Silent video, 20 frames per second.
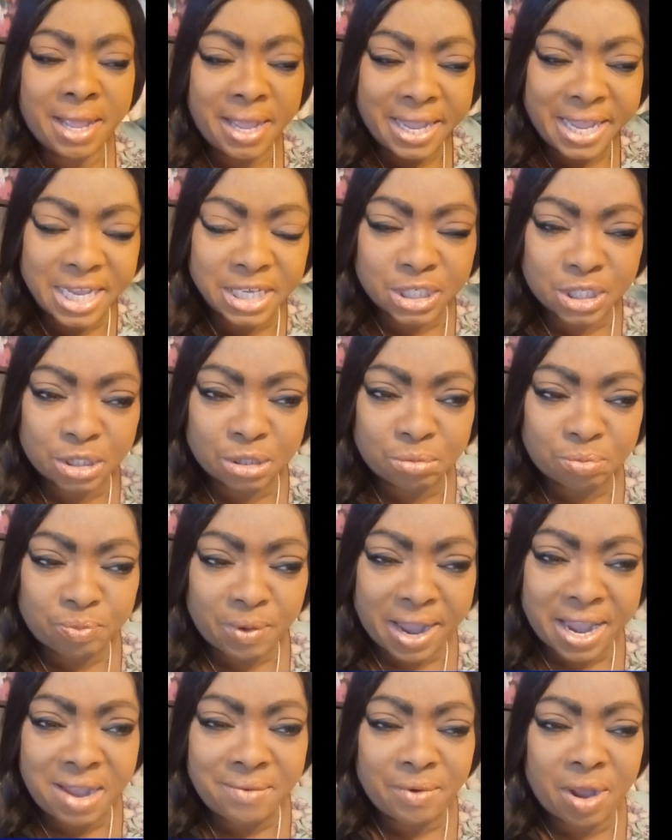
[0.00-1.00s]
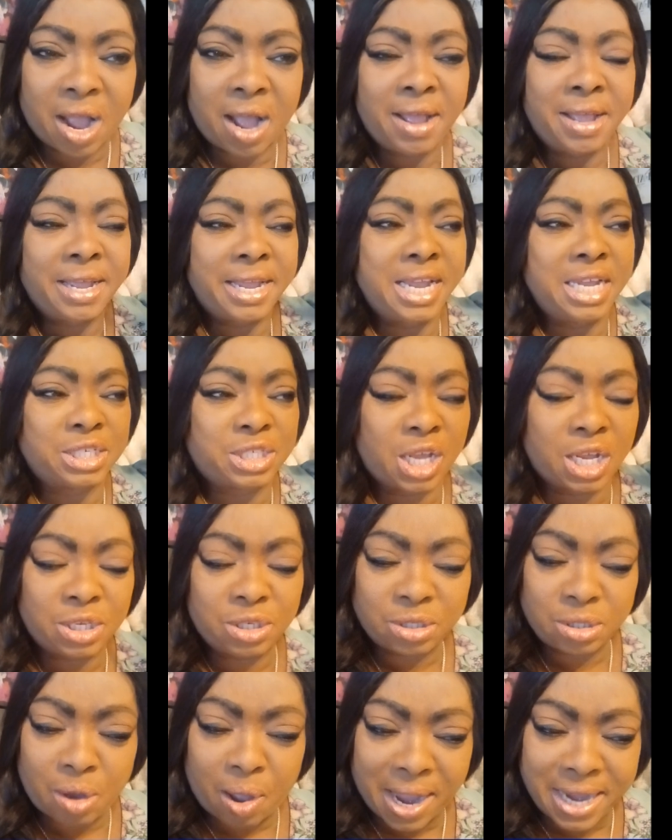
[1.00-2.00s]
His favor, his
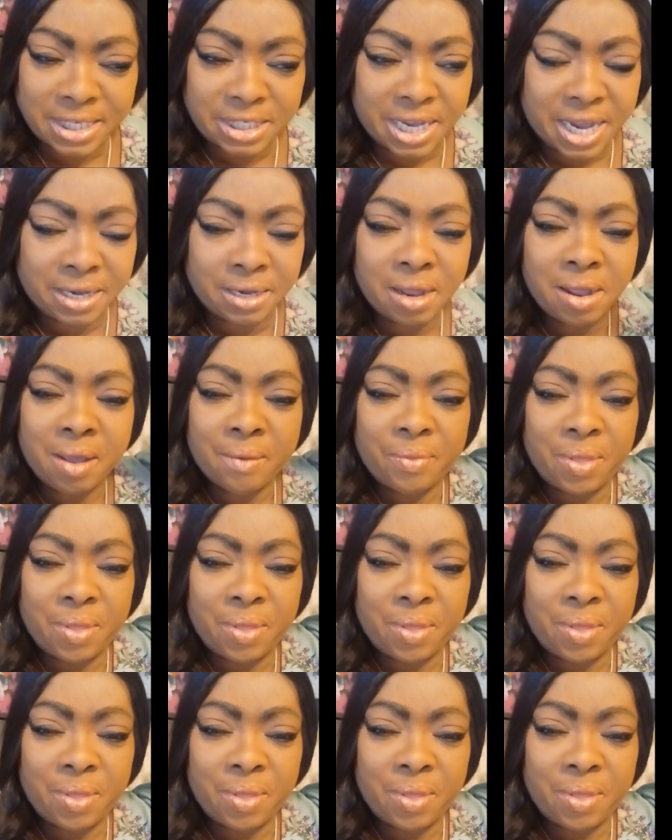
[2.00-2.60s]
anointing,